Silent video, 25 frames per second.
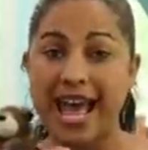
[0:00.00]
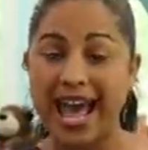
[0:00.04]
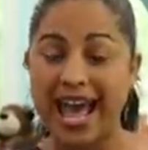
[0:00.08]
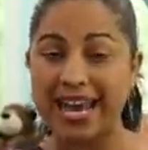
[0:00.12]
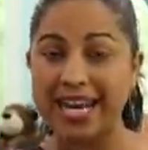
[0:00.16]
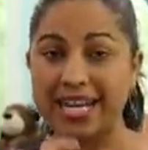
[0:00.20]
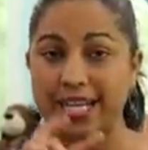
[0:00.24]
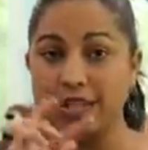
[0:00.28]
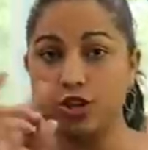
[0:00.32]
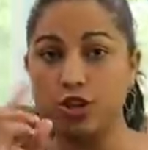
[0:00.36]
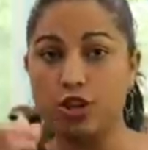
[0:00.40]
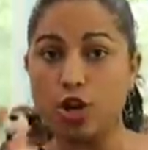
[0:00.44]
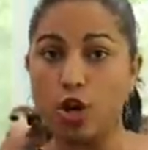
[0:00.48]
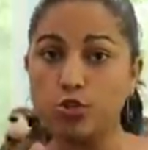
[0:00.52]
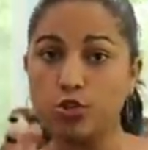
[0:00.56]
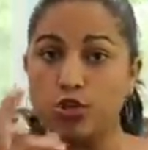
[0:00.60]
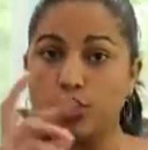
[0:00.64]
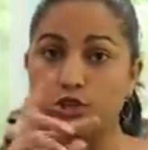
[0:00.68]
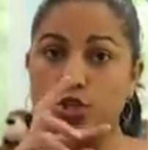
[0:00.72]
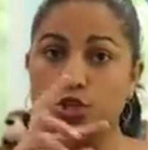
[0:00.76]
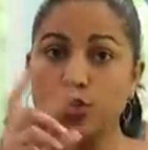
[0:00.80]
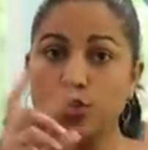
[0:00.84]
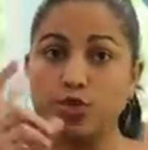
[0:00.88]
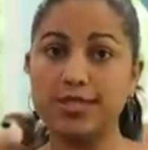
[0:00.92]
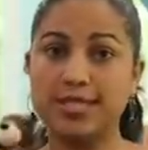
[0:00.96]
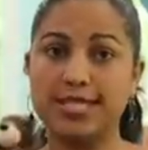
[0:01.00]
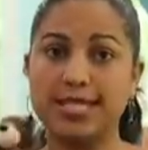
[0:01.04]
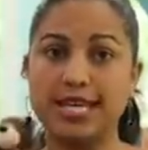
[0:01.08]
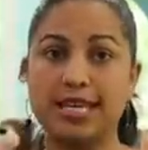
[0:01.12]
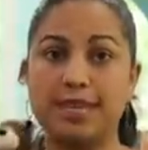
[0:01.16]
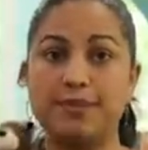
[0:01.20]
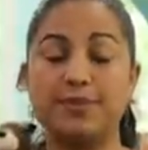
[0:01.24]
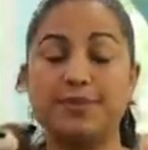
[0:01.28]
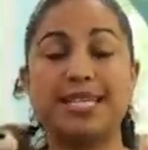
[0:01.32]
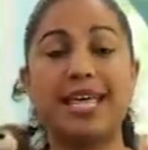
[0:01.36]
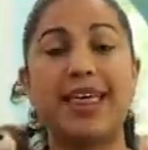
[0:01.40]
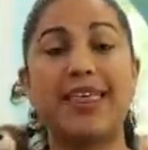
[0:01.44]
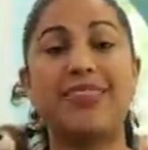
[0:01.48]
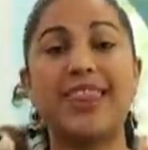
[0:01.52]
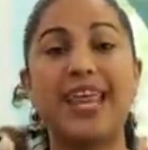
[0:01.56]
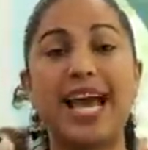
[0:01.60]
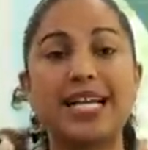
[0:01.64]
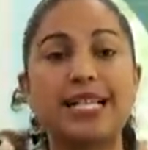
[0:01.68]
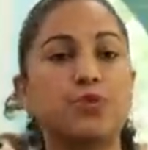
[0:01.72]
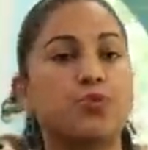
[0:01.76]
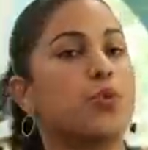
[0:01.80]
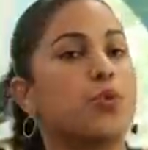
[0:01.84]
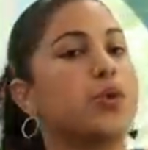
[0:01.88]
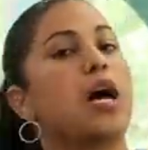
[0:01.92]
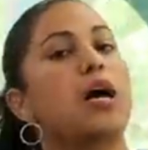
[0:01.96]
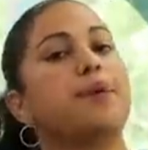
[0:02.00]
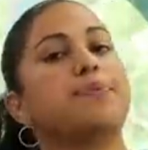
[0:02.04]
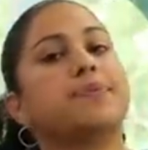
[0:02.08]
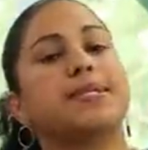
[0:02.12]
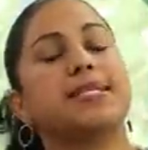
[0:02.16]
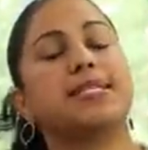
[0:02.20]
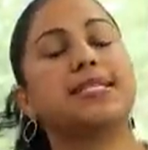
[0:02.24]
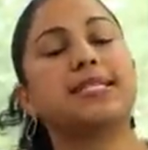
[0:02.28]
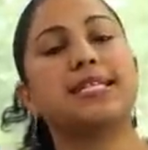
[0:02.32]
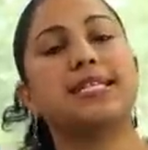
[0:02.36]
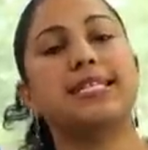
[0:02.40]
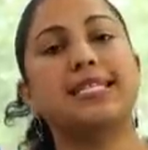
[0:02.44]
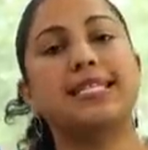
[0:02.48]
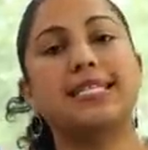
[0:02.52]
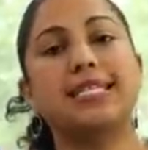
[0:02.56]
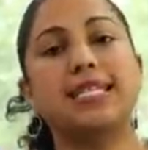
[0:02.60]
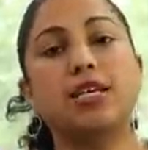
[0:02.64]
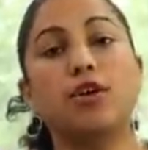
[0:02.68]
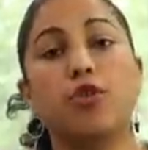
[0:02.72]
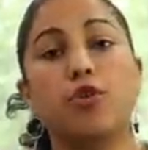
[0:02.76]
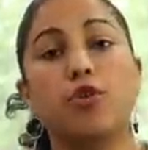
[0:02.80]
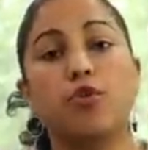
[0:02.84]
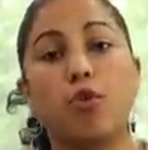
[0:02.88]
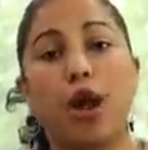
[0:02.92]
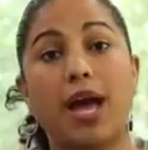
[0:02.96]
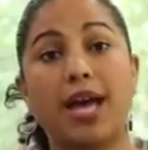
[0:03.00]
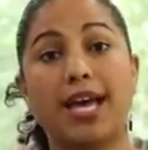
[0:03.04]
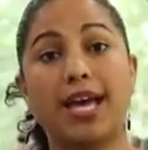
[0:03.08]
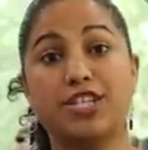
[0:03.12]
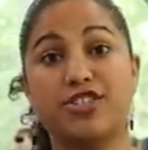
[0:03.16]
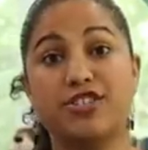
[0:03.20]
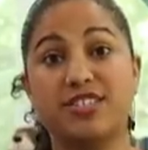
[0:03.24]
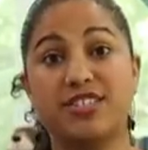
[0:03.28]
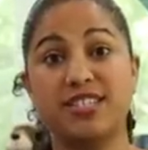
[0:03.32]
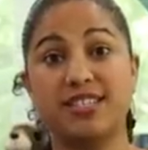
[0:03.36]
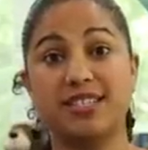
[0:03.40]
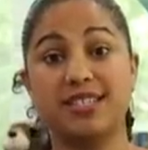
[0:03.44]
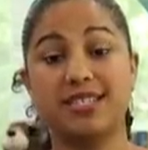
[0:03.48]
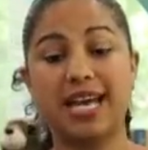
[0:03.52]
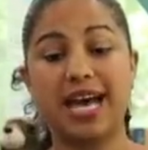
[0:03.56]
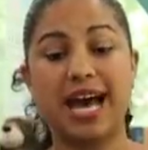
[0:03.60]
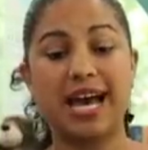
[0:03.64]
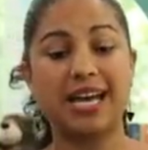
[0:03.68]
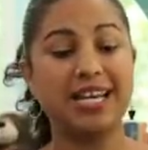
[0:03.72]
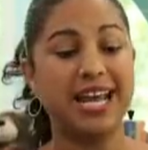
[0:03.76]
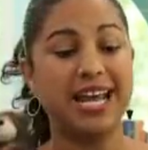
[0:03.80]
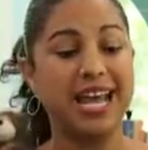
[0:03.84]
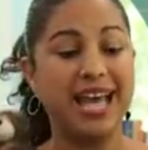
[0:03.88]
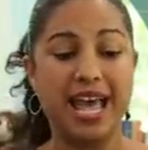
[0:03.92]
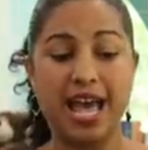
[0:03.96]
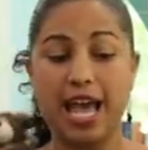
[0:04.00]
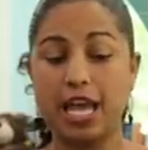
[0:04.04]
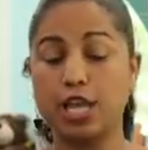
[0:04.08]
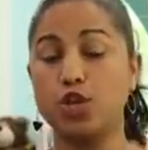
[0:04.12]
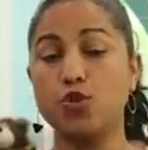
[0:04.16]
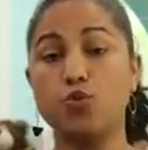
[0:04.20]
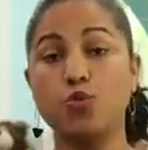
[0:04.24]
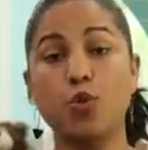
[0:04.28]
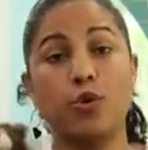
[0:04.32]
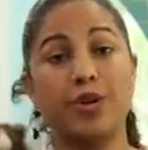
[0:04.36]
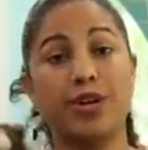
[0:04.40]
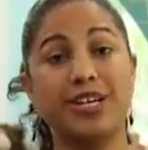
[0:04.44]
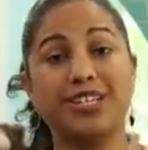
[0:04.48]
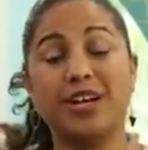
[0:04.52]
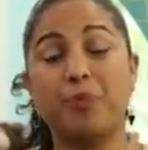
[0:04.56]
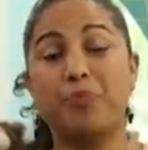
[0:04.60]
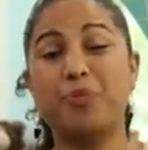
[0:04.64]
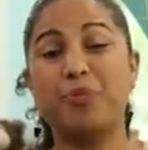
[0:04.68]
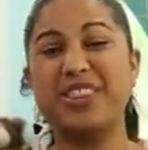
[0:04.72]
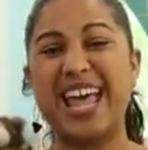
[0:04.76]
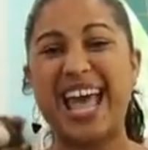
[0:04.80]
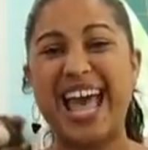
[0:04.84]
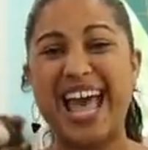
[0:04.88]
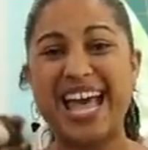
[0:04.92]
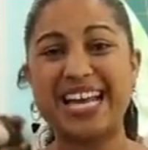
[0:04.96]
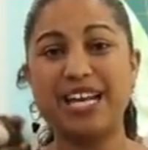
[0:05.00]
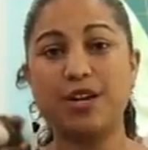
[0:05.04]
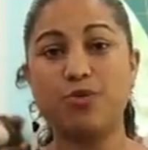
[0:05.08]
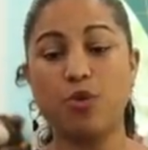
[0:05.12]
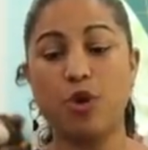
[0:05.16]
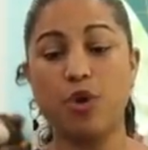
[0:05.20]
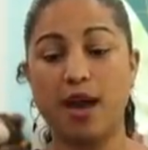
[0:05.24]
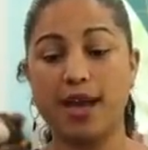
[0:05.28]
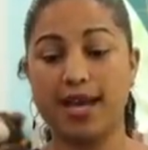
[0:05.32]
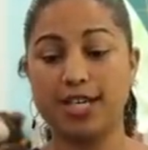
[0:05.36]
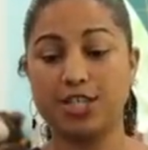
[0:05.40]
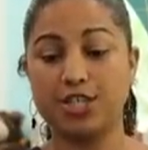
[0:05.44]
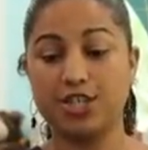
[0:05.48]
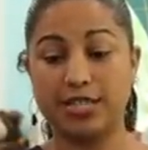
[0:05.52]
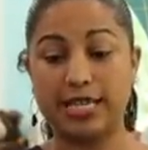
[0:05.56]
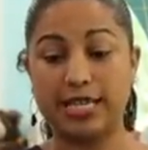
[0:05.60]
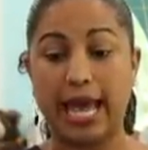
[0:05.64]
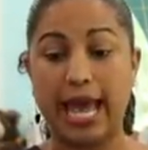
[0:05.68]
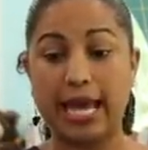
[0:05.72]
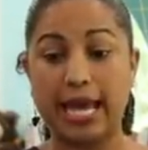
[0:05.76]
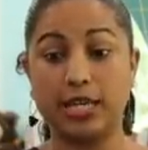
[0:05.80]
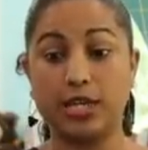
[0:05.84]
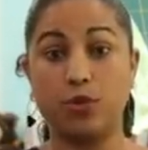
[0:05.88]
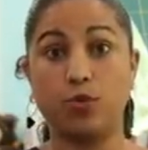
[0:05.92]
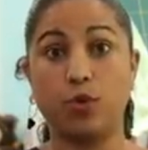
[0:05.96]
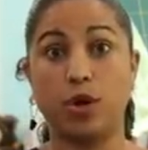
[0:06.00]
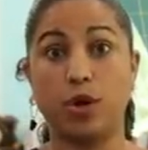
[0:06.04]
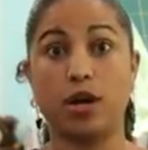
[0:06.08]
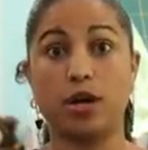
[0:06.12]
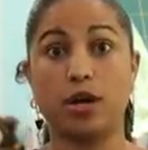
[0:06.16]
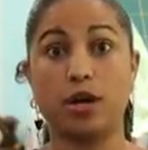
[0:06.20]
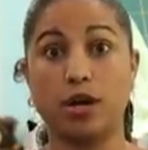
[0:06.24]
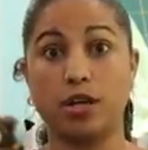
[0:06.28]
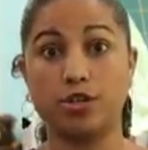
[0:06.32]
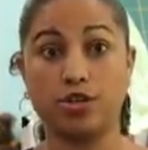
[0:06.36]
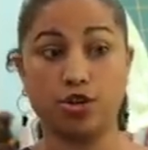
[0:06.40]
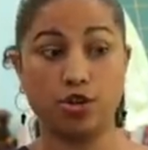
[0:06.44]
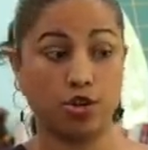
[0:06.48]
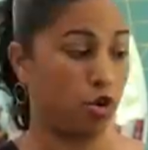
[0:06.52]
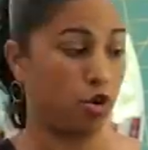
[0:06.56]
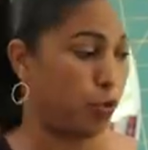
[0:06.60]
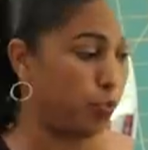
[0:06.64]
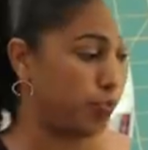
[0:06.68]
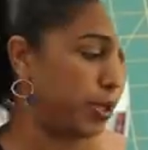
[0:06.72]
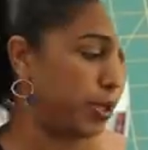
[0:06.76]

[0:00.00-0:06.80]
And in those two seams, that's what helps us conceal the raw edges inside and you won't end up with any raw edges anywhere on your whole